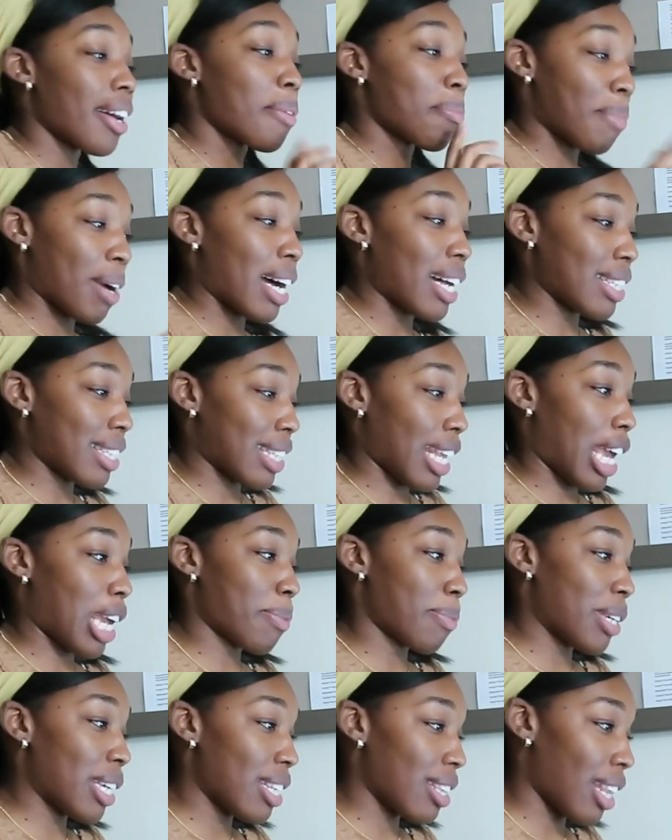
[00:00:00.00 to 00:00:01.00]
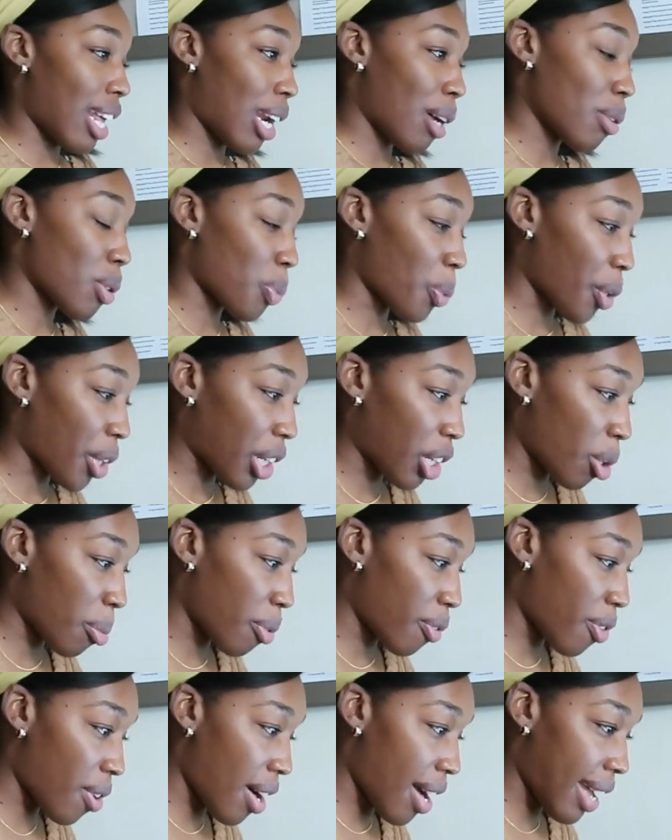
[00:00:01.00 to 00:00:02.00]
my assignment that I was working on
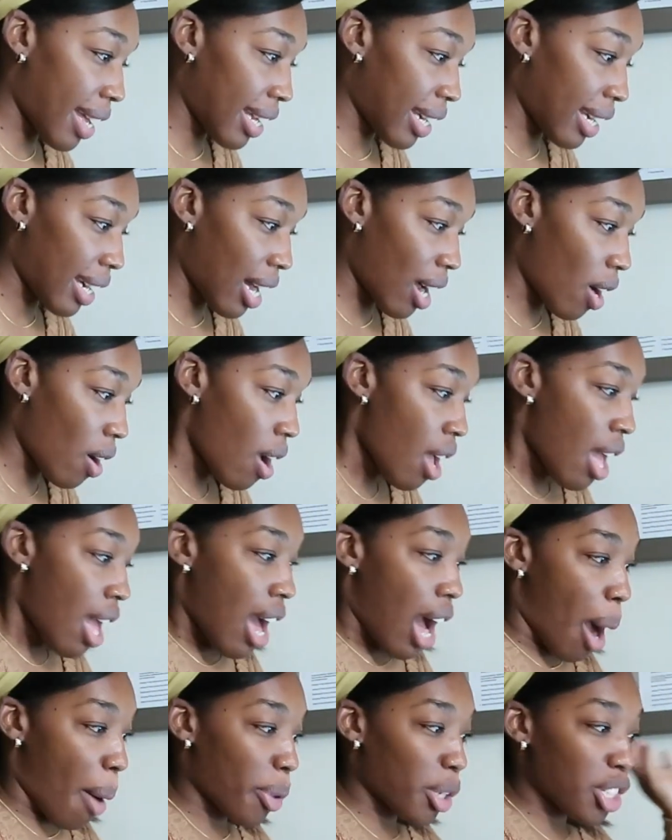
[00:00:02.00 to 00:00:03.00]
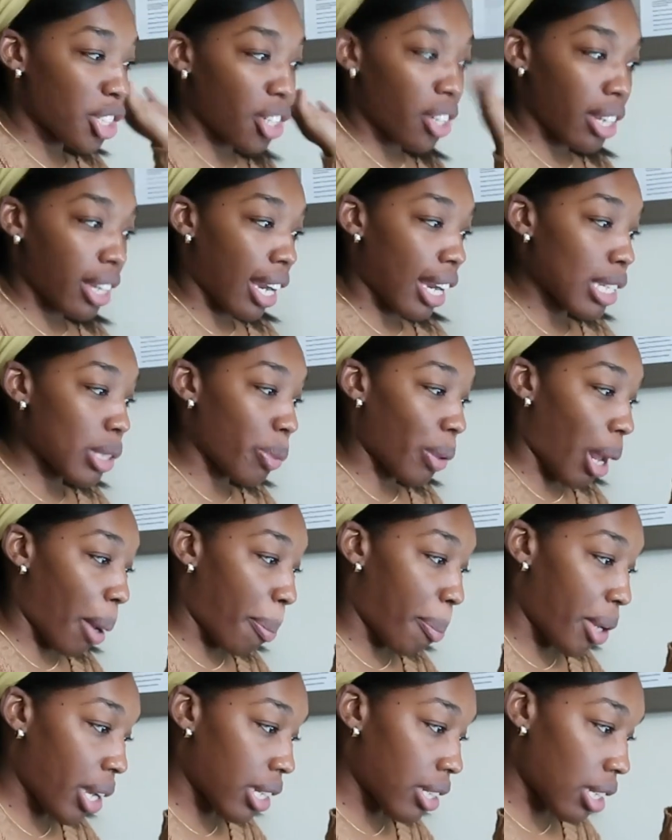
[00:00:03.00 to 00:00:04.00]
before I headed out. I want to show you guys what
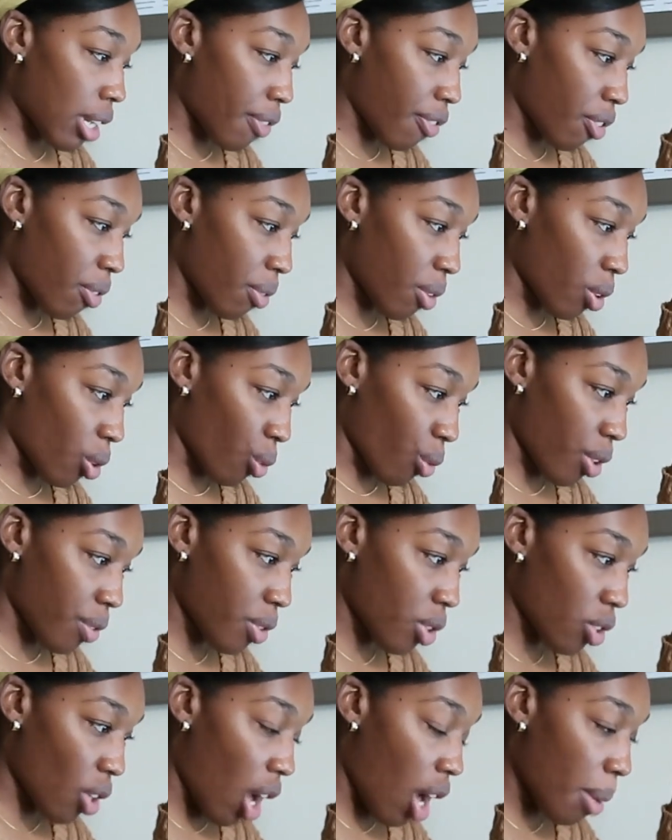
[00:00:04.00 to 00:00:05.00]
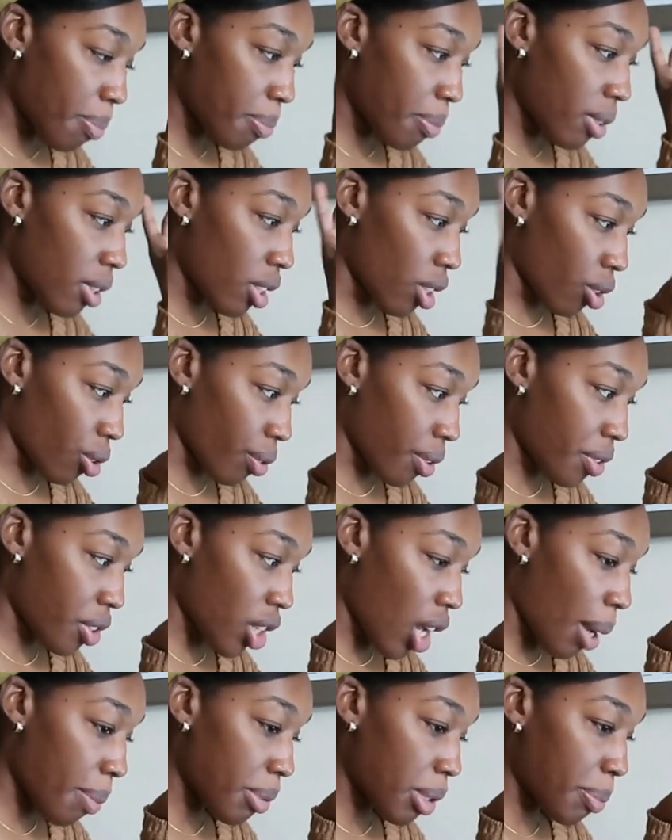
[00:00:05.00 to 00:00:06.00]
I picked up from the thrift shop, the thrift
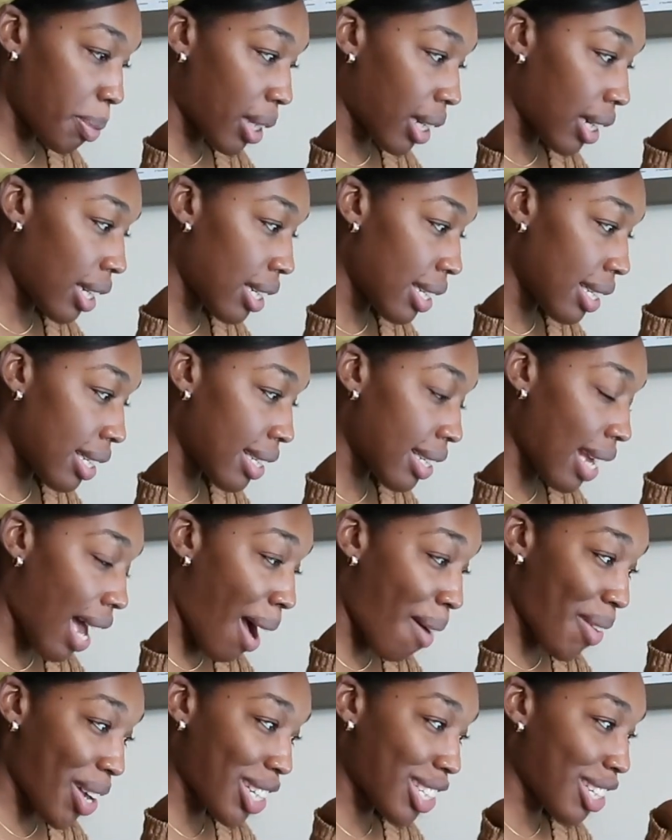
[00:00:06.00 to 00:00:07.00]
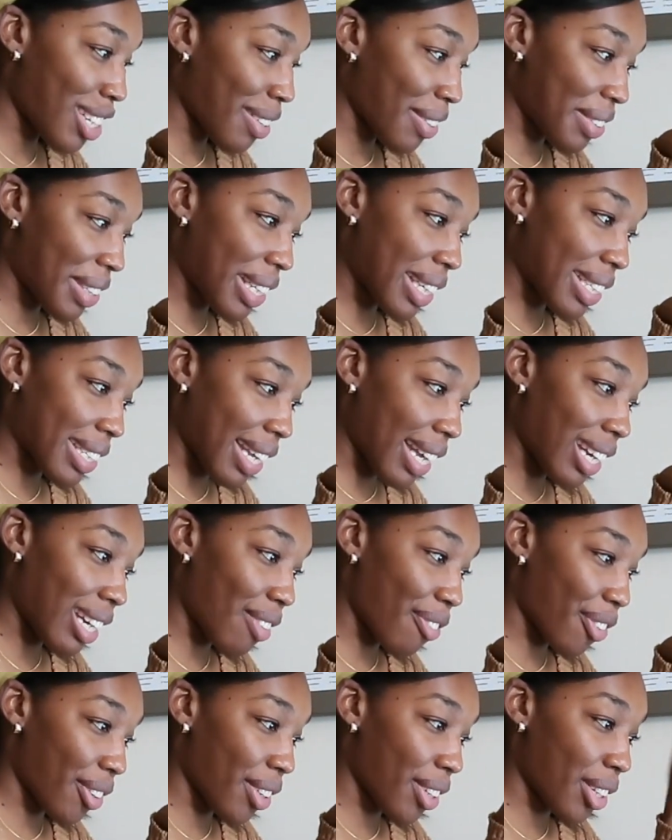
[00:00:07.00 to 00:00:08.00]
shops, because I'm actually really
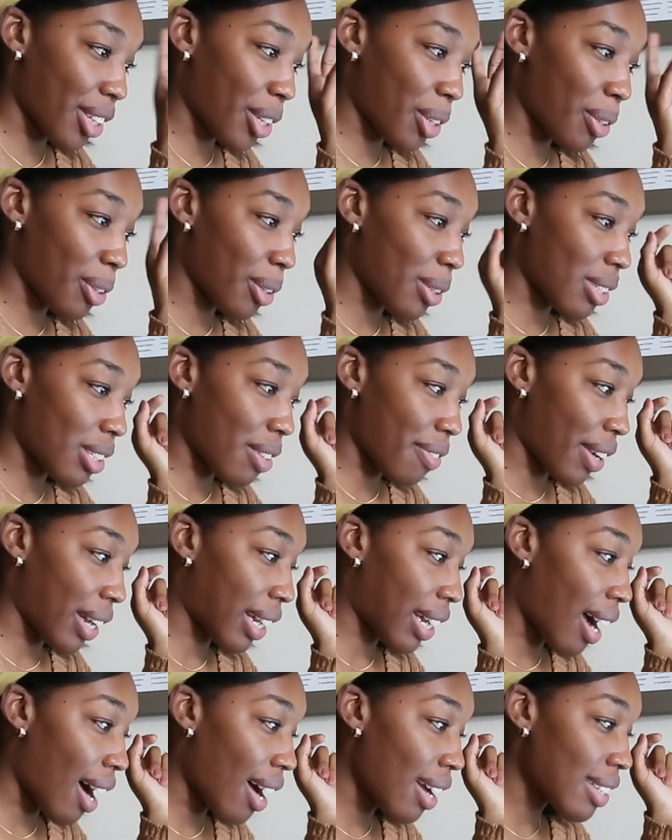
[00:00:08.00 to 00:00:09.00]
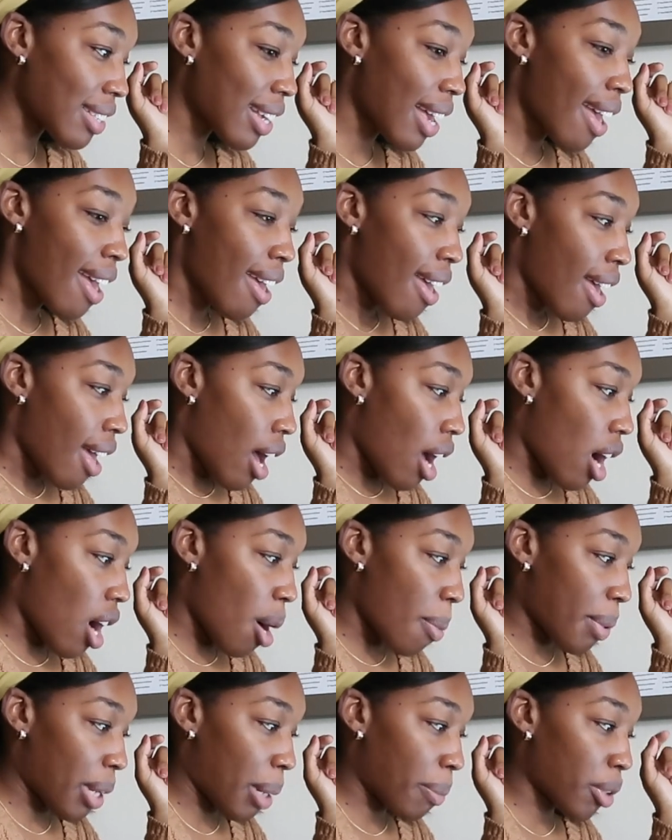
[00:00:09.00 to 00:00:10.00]
excited for the cute little stuff I got.
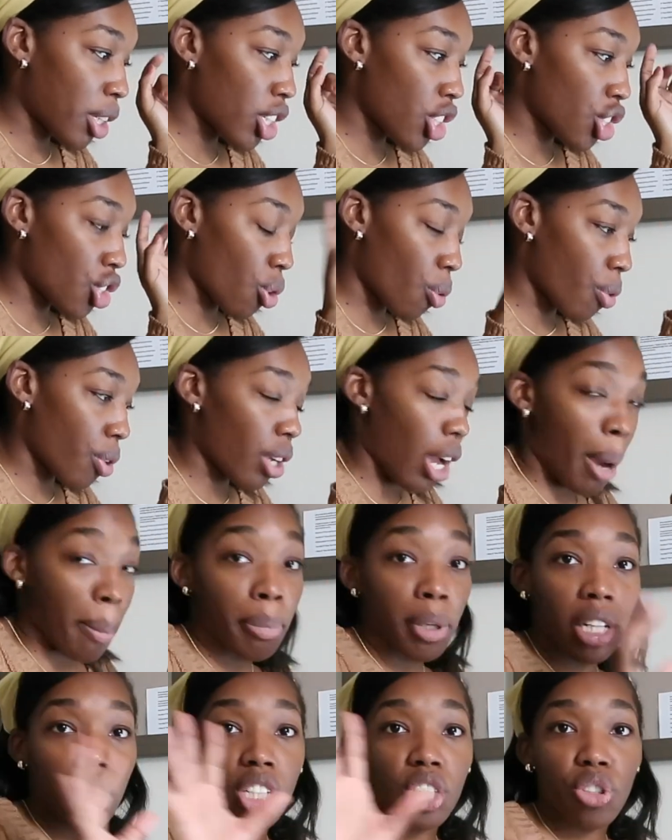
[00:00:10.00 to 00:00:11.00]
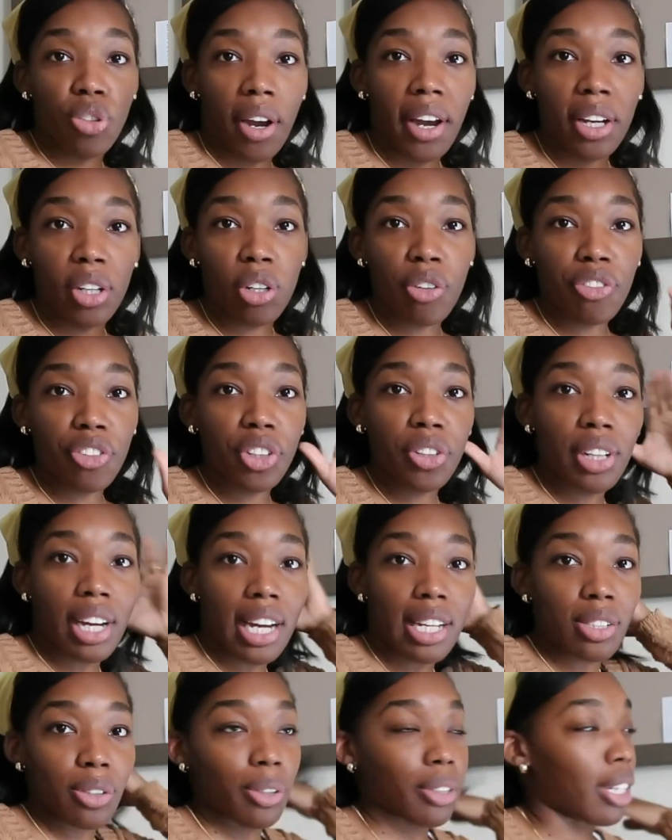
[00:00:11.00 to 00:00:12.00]
Um, and I'm gonna show it, I'm gonna try it on for you
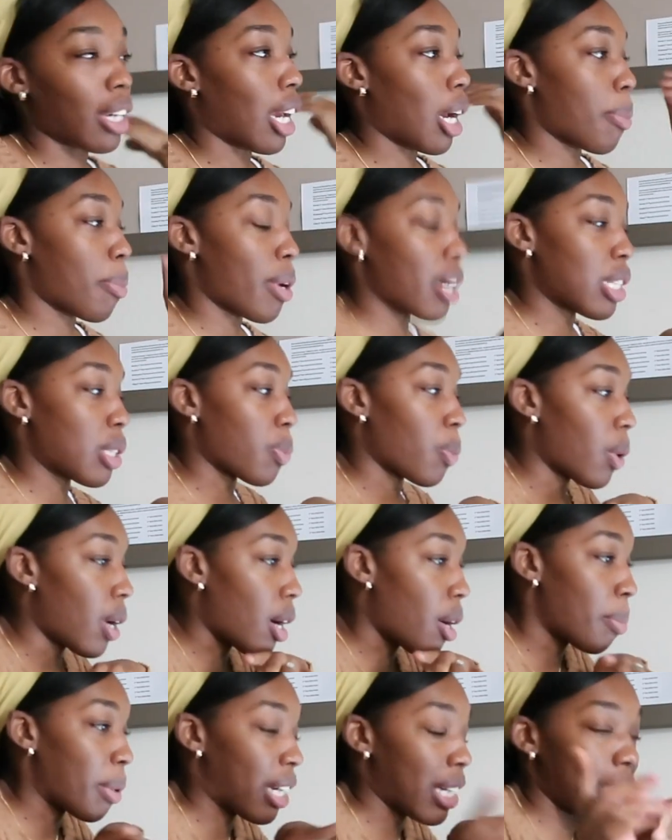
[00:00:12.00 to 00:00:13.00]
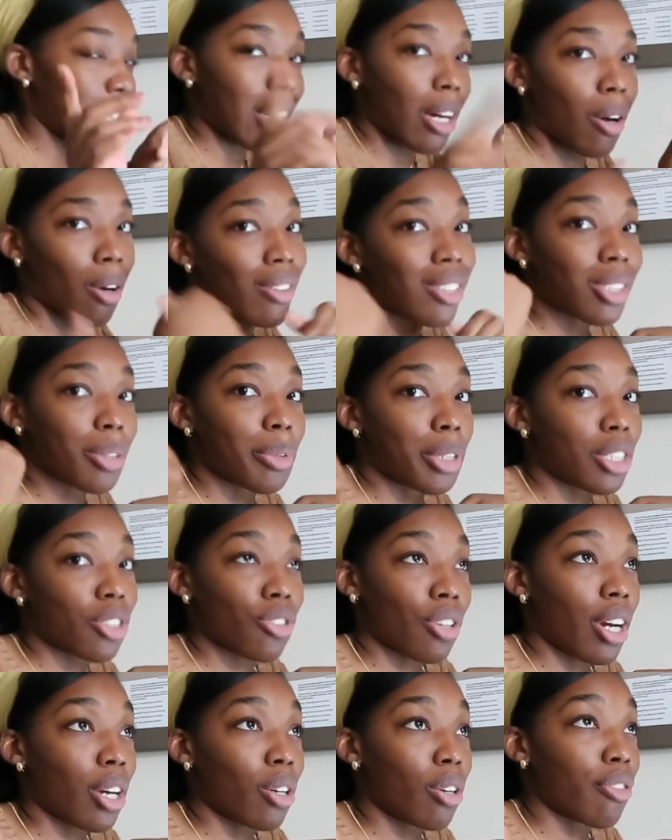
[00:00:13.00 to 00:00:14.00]
guys on camera as well because I also want to
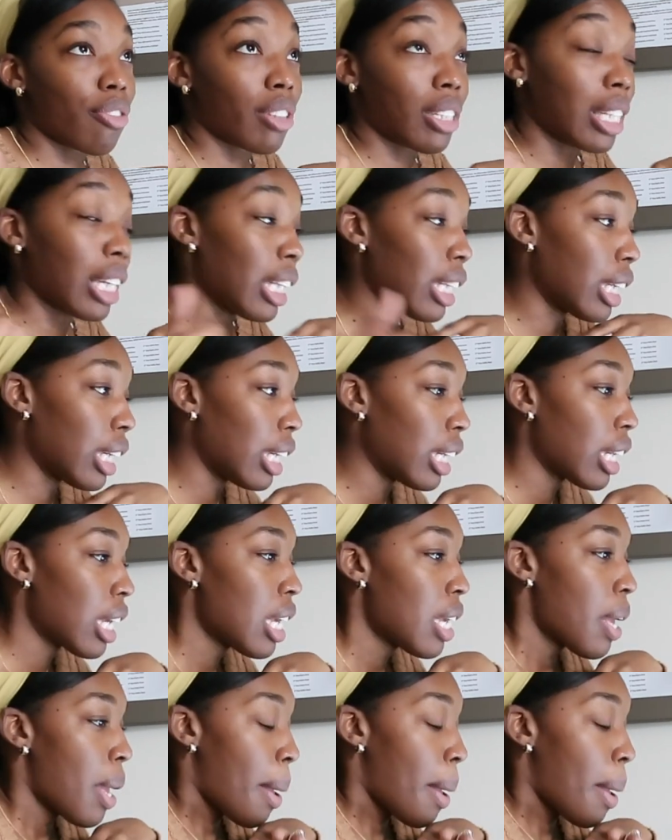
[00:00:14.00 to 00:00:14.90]
try it on for Leland.